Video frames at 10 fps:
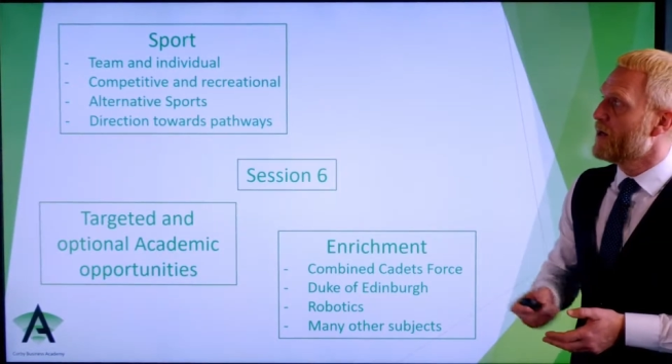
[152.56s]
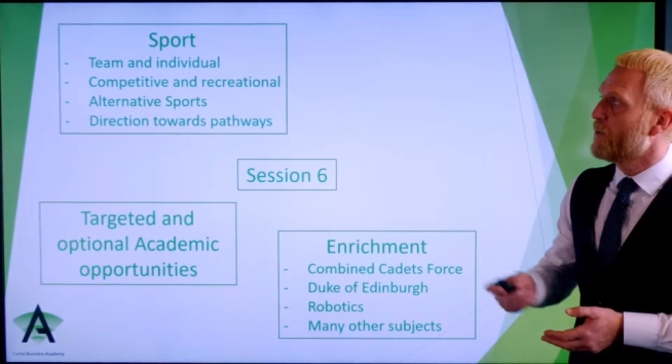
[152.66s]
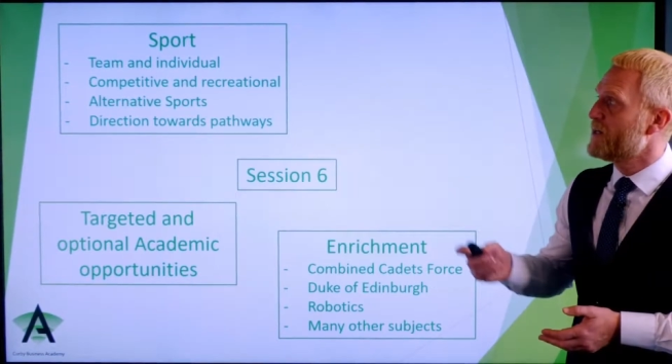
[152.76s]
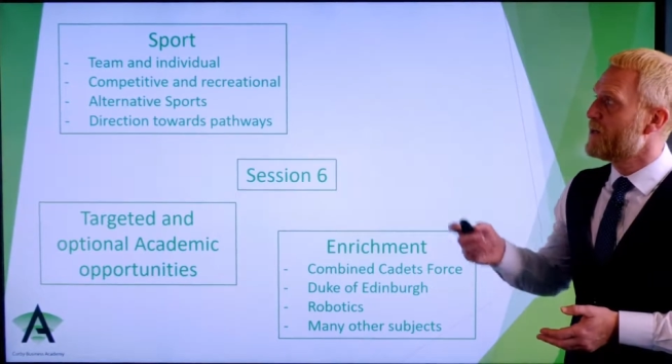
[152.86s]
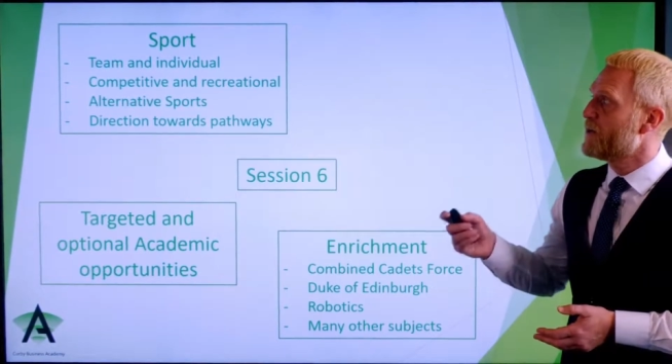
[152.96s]

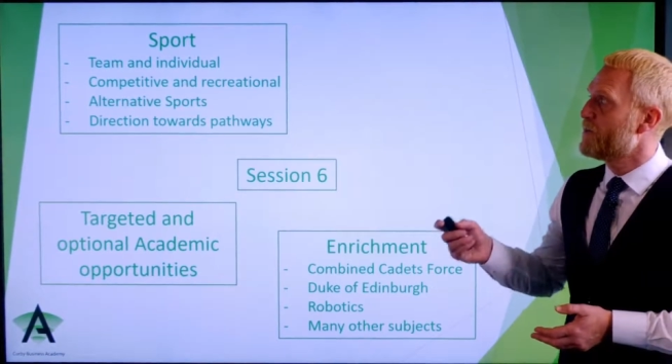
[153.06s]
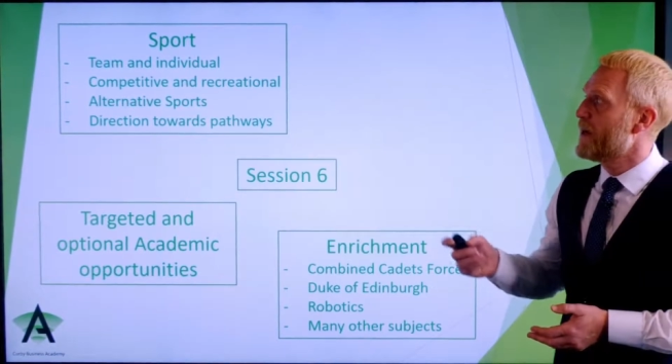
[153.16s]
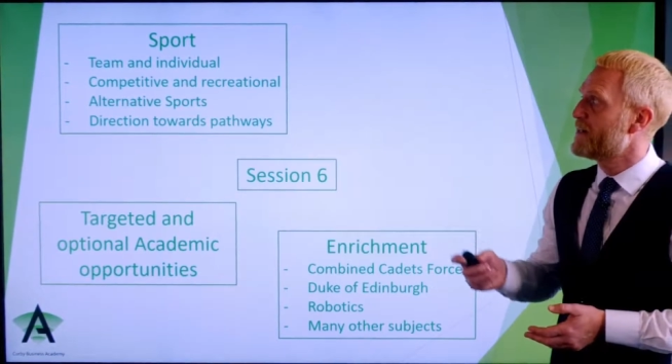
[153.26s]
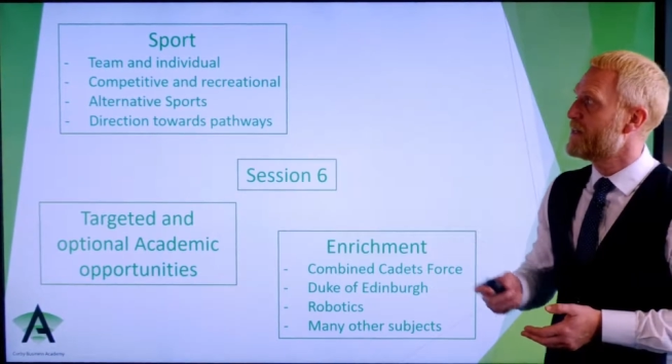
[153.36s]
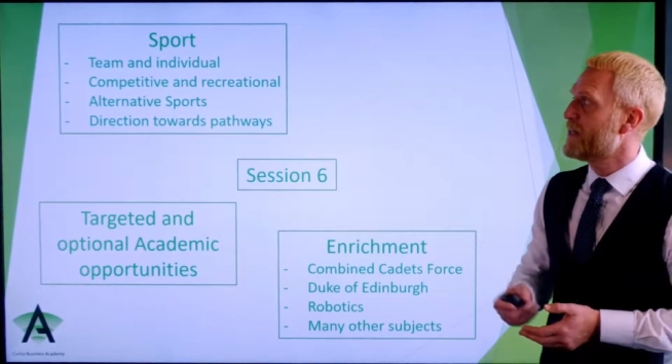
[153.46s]
We do
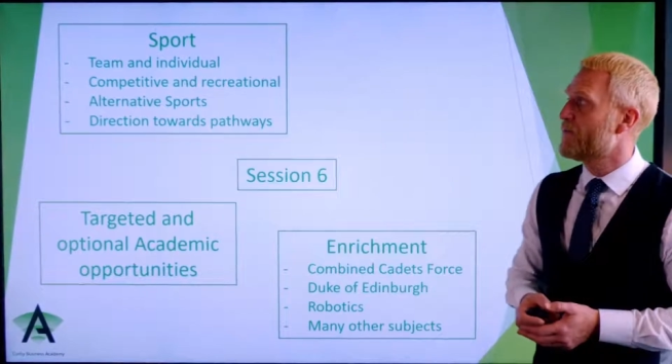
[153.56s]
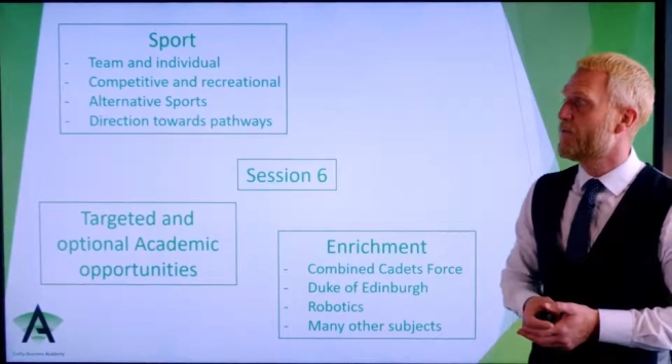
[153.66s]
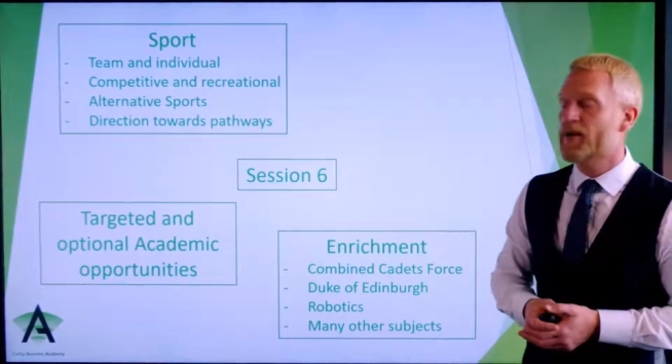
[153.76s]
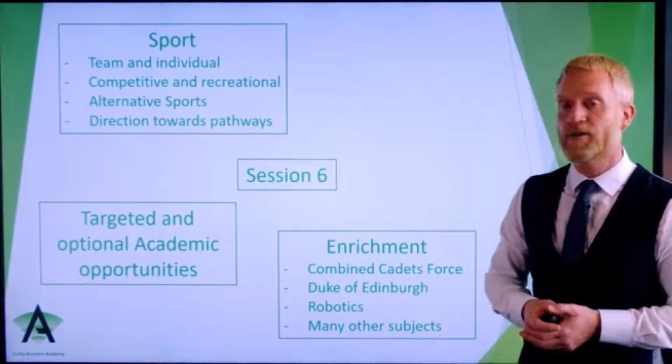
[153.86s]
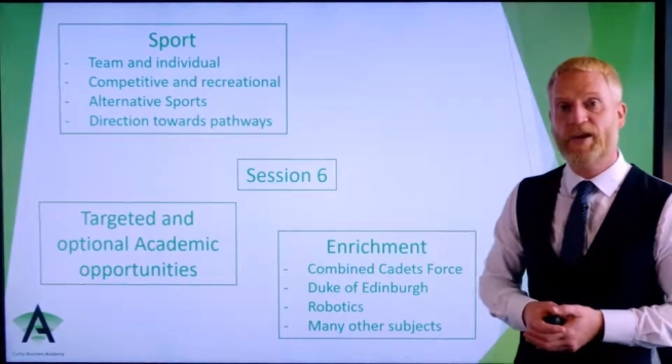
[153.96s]
competitive and
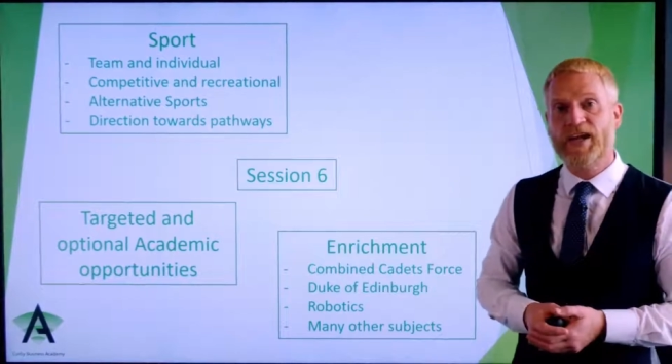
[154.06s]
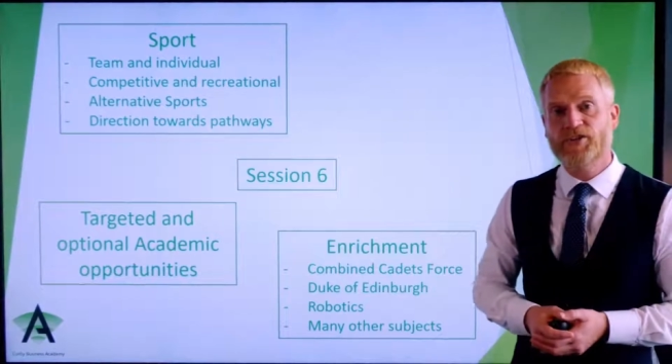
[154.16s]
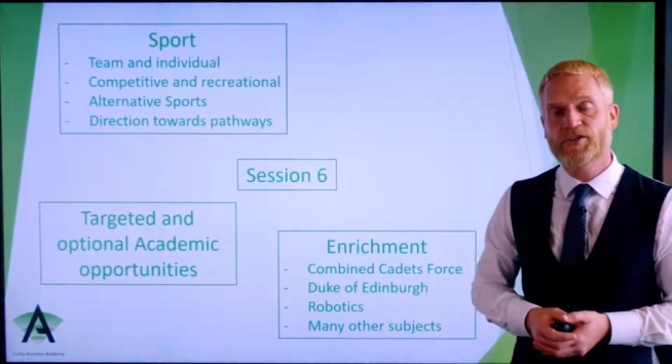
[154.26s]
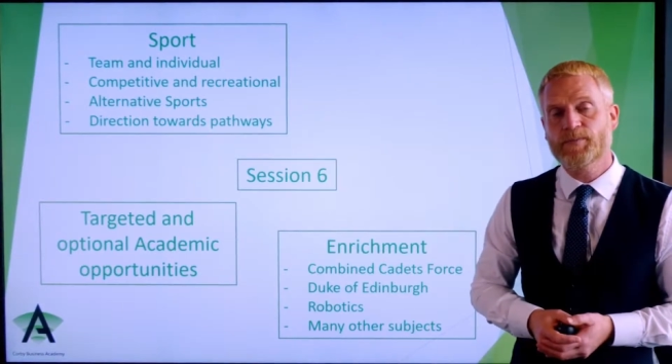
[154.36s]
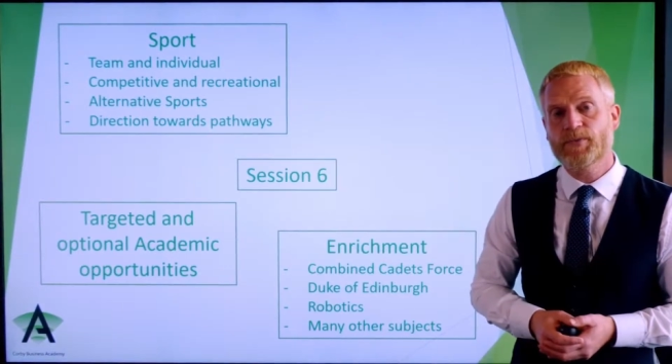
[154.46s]

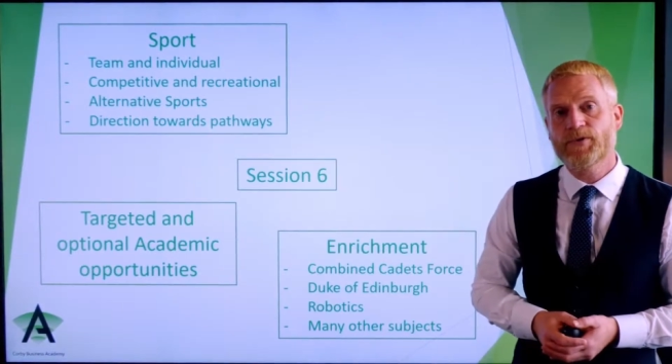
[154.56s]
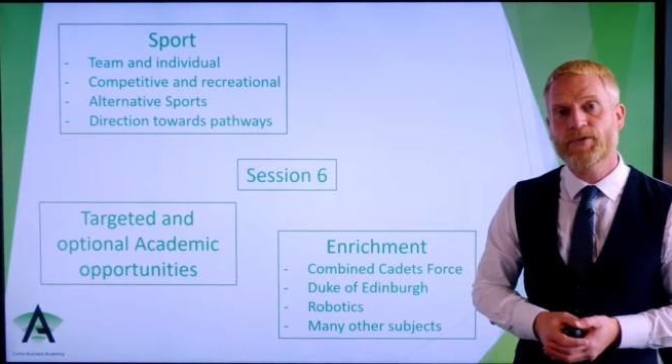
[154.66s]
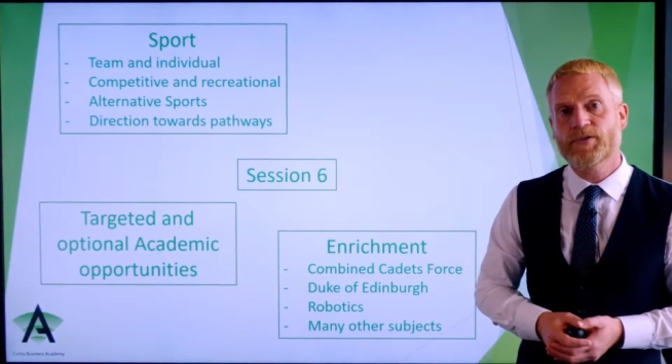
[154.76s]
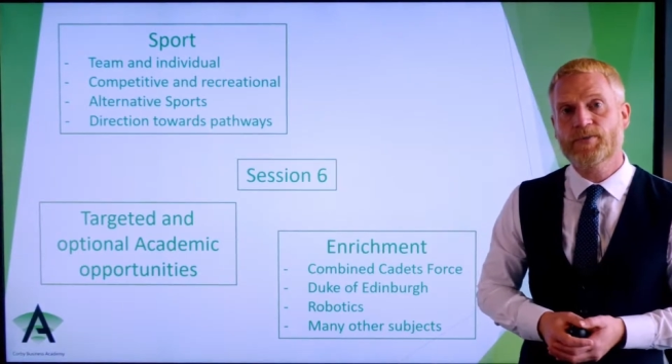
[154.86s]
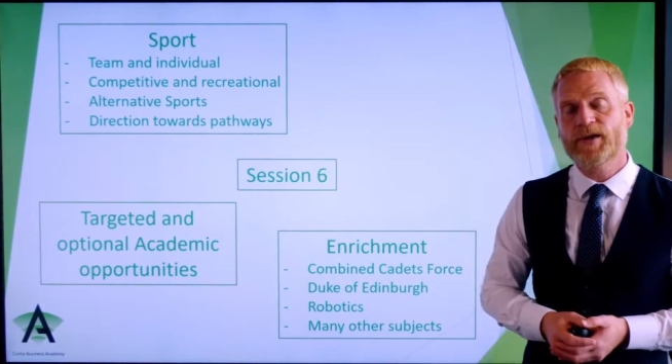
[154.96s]
recreation
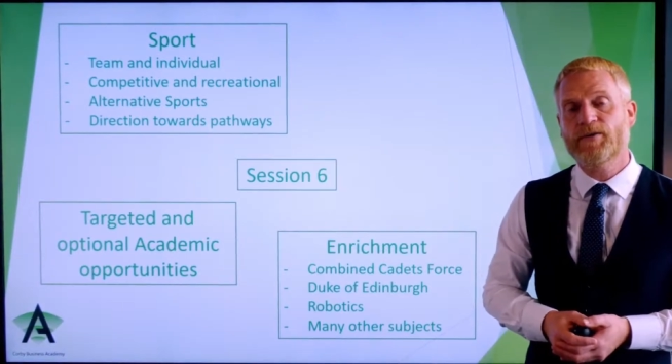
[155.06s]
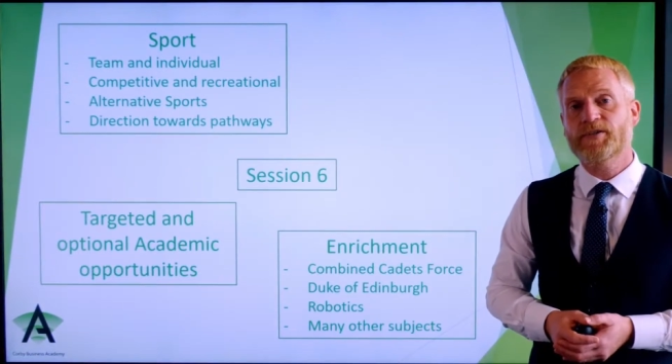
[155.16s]
sports as well,